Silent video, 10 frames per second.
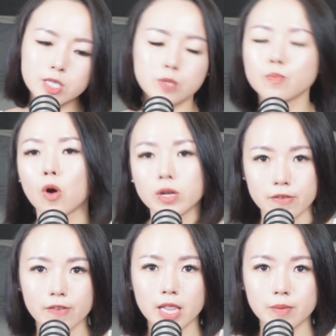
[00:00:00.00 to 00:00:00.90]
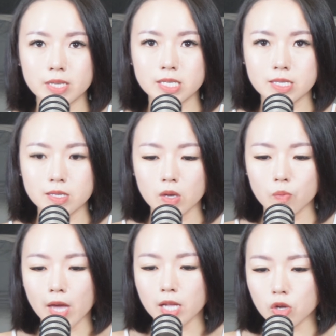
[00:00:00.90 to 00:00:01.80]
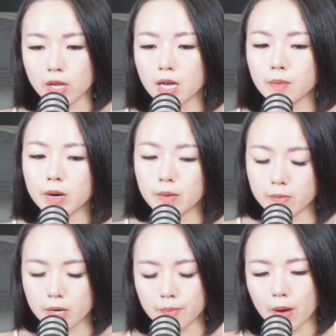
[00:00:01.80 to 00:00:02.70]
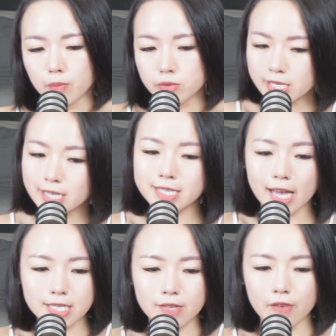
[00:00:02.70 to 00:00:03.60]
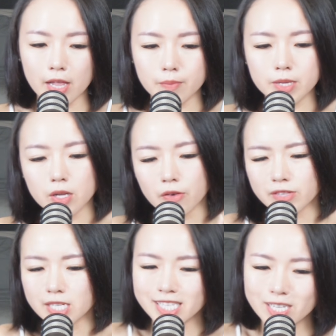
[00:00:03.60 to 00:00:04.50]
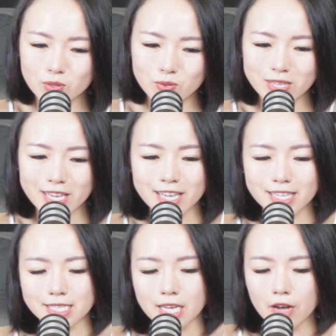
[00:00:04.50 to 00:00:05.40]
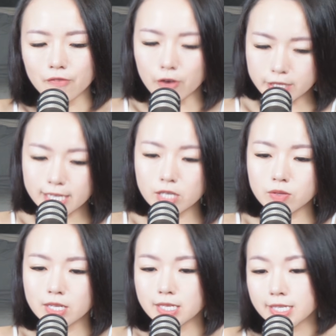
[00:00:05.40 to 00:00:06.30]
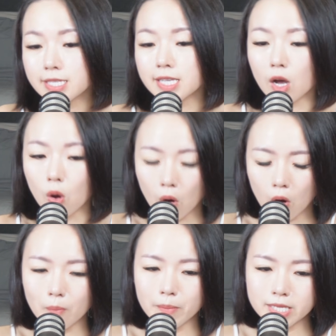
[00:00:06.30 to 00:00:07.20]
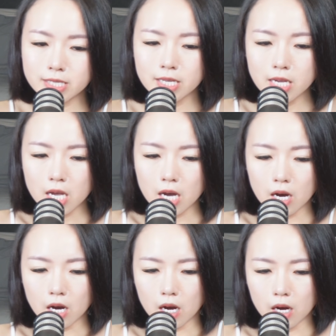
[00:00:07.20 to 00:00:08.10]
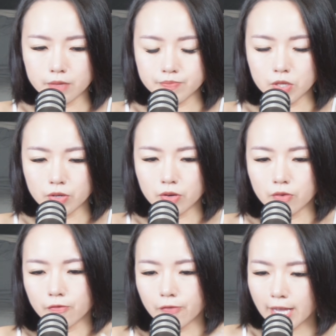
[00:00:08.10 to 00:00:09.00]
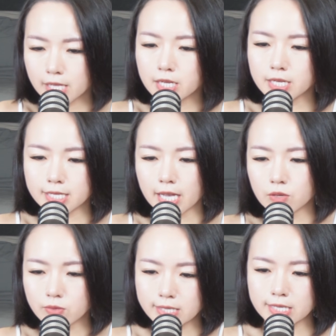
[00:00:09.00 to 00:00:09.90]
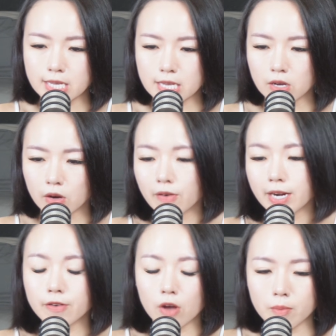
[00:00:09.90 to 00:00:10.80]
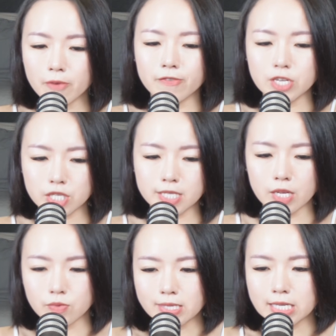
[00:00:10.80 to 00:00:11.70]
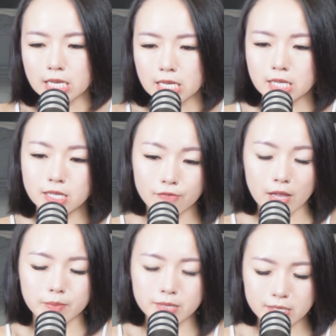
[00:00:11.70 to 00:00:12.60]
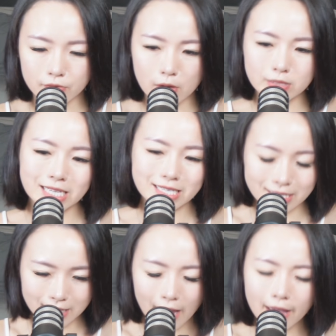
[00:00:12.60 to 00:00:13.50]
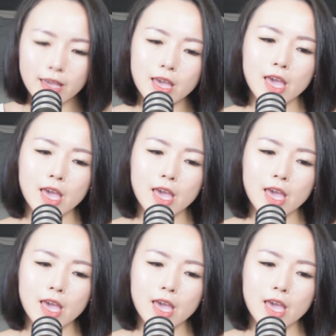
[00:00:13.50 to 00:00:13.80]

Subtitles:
small developments. We are talking about boutique size development of 30 units, 40 units. These are common, factors that you see, or rather common features that you see in the development surrounding Skye.